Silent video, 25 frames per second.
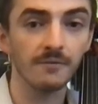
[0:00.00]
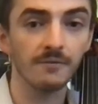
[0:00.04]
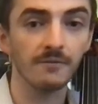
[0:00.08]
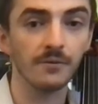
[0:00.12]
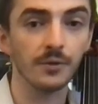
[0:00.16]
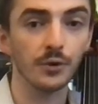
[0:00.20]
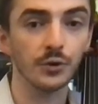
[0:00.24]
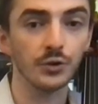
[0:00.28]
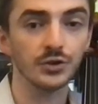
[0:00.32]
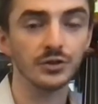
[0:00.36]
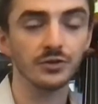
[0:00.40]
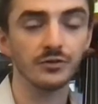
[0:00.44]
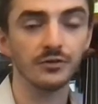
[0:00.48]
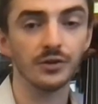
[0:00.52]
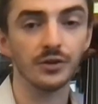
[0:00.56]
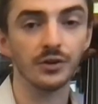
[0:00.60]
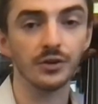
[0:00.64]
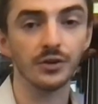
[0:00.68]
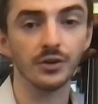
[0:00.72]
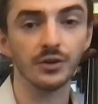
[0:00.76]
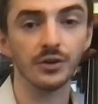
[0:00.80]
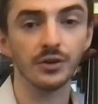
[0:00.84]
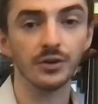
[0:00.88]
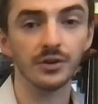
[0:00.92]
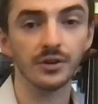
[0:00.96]
first
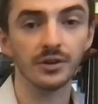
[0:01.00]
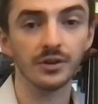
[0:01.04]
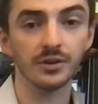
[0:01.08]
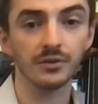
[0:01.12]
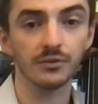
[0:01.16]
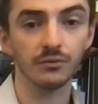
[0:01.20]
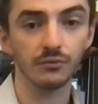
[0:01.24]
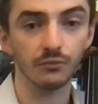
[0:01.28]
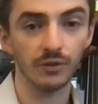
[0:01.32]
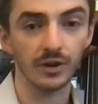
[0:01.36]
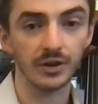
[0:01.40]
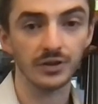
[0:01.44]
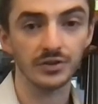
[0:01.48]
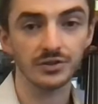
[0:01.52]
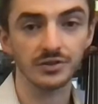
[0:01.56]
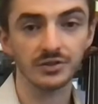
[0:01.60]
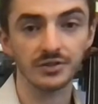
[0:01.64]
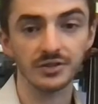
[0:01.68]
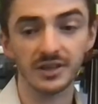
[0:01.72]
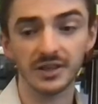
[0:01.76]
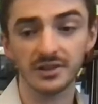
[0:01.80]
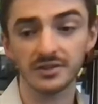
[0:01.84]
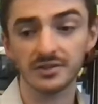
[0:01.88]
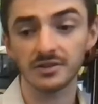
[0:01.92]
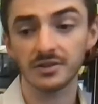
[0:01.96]
finger rests
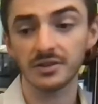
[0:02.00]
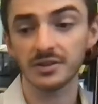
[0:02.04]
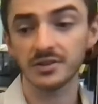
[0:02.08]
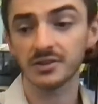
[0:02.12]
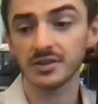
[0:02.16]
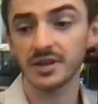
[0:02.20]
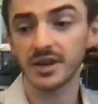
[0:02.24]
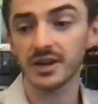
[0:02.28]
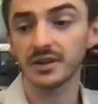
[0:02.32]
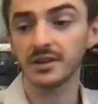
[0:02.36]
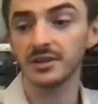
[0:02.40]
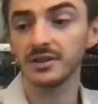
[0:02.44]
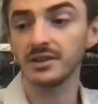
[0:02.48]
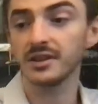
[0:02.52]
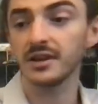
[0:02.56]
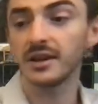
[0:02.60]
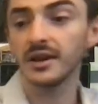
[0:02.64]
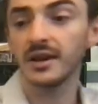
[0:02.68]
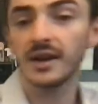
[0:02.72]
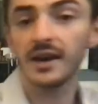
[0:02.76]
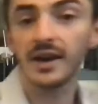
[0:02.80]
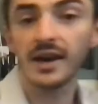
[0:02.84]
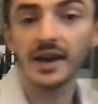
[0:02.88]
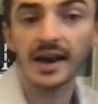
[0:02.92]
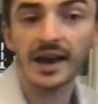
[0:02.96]
next to the second,
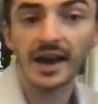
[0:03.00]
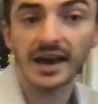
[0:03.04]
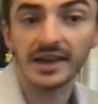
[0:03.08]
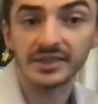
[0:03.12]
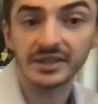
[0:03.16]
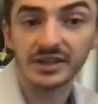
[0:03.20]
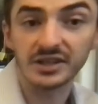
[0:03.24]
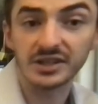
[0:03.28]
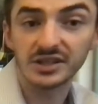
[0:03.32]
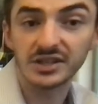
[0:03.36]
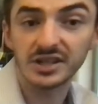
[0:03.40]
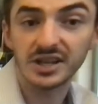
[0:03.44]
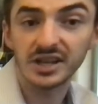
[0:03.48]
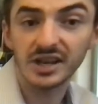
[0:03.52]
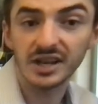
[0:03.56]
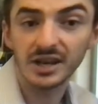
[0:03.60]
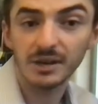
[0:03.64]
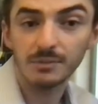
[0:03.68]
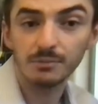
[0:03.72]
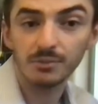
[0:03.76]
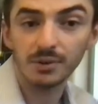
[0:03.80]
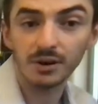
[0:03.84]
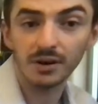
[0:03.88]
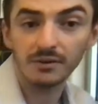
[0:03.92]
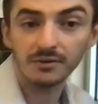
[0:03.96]
and the
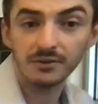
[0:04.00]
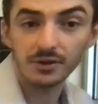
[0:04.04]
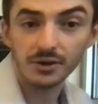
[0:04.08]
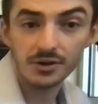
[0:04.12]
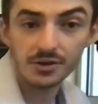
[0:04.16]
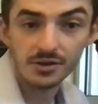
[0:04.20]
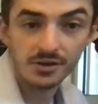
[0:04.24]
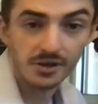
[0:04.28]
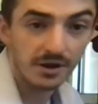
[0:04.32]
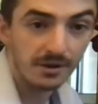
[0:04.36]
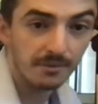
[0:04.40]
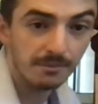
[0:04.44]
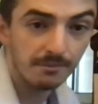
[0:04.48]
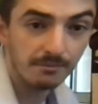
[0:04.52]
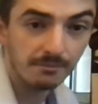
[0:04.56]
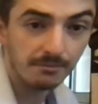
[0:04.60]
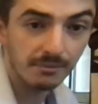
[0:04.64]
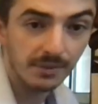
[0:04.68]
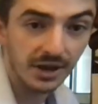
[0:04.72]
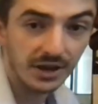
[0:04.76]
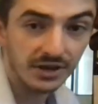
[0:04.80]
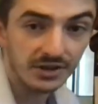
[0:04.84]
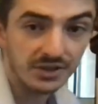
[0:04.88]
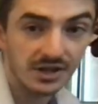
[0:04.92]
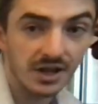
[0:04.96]
tip of your thumb
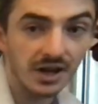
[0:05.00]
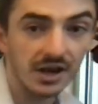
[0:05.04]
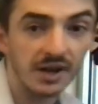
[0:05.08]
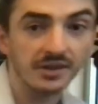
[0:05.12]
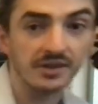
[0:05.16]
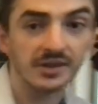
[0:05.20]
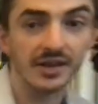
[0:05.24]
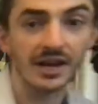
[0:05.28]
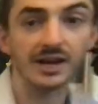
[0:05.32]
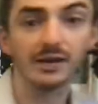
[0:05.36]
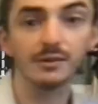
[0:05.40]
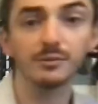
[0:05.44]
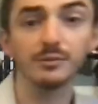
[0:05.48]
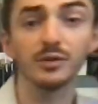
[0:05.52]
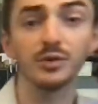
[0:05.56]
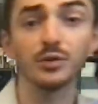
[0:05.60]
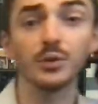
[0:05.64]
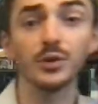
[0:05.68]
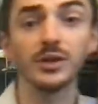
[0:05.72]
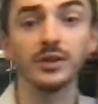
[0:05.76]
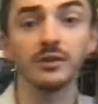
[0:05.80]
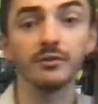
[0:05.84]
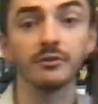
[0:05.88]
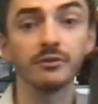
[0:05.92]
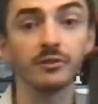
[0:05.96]
makes contact
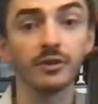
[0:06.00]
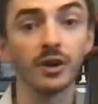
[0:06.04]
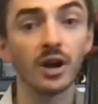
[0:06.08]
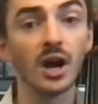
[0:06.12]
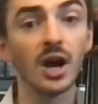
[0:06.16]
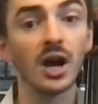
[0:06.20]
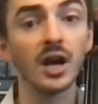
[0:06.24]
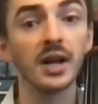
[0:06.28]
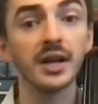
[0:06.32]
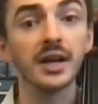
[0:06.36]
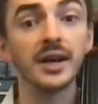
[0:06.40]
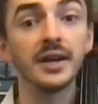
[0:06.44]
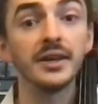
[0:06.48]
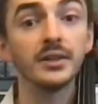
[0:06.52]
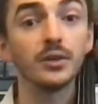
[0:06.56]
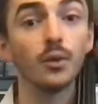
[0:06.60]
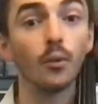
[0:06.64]
between the frog and the